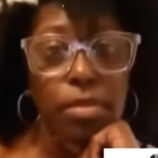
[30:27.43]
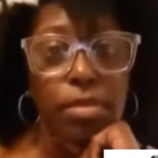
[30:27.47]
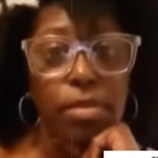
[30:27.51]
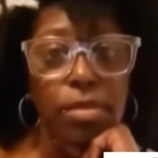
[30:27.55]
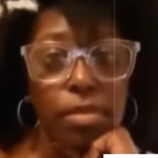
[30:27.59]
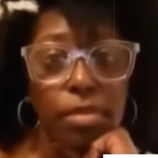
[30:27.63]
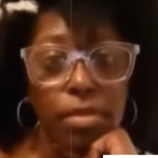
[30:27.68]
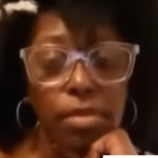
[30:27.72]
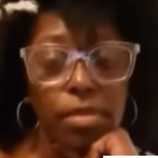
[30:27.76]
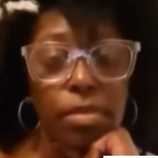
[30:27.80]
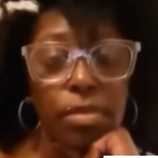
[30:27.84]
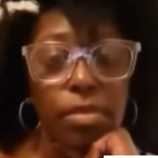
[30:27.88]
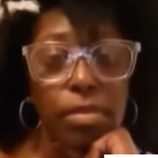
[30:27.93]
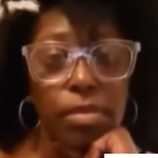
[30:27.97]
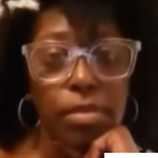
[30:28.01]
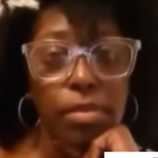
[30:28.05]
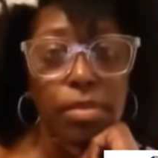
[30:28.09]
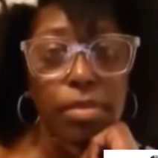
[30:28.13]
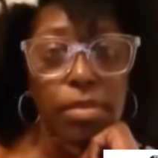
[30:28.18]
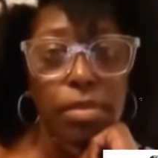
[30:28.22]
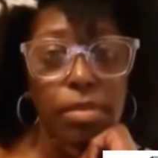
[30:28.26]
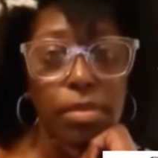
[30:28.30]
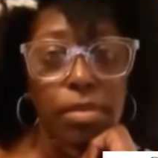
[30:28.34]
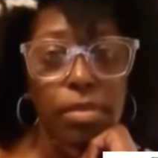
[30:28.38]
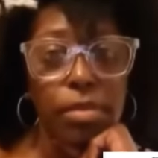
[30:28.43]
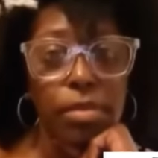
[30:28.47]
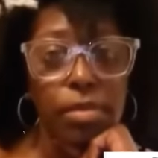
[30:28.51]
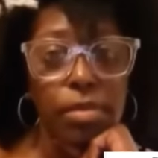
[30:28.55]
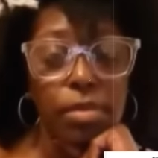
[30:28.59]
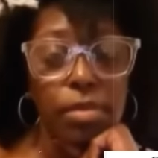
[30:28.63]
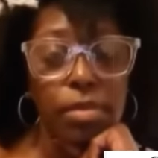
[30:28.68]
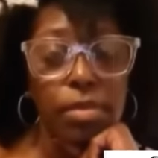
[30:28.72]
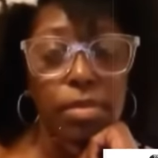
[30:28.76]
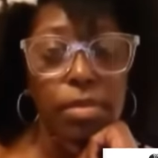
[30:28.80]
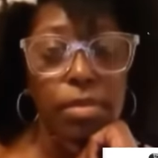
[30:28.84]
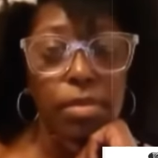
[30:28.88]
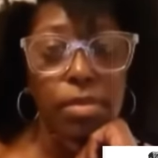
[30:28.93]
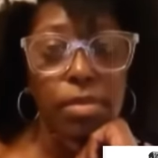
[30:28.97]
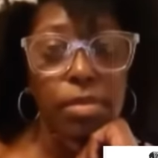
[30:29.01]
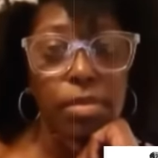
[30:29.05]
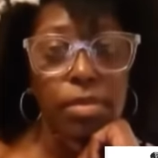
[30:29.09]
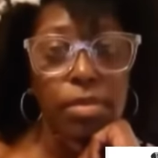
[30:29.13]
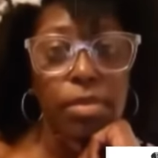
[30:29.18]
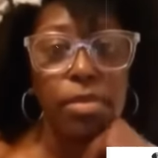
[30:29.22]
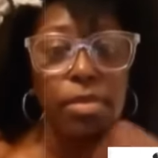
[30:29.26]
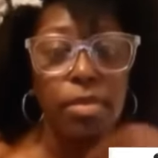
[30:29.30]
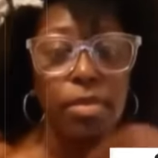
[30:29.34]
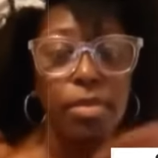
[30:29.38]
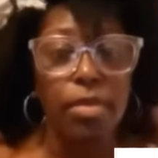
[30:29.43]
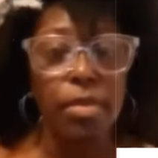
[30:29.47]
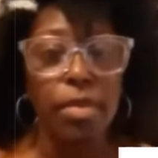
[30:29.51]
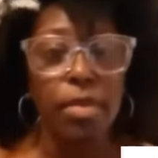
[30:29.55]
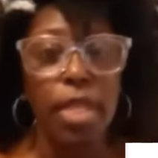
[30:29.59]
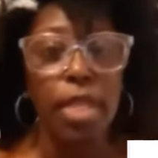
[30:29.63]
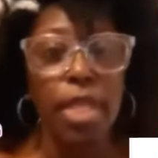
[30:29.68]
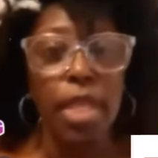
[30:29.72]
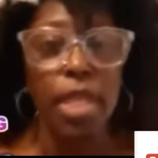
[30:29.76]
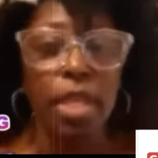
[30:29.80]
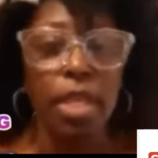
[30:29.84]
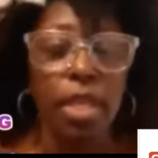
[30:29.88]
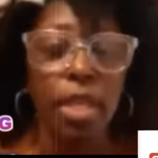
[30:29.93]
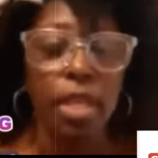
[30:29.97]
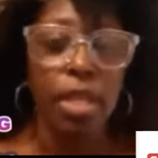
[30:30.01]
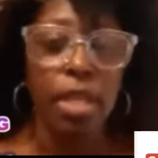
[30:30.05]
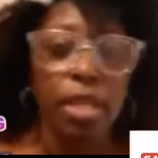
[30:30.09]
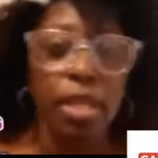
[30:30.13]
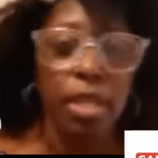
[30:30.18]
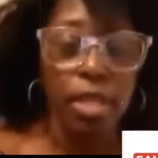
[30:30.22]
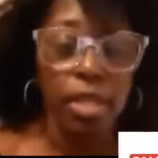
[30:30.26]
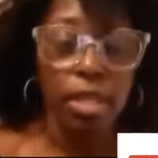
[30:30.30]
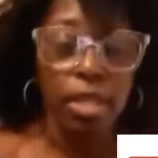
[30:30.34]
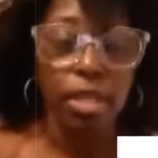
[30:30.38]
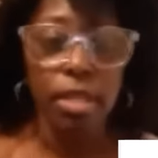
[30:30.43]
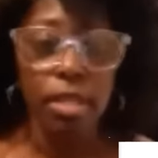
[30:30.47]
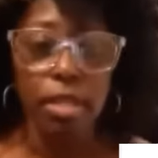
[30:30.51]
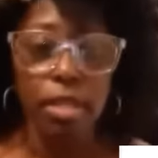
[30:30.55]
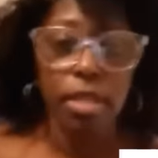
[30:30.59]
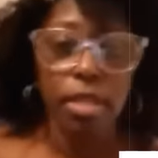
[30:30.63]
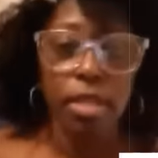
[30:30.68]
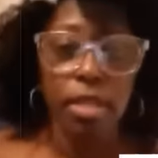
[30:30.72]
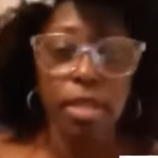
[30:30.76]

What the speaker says: [no speech]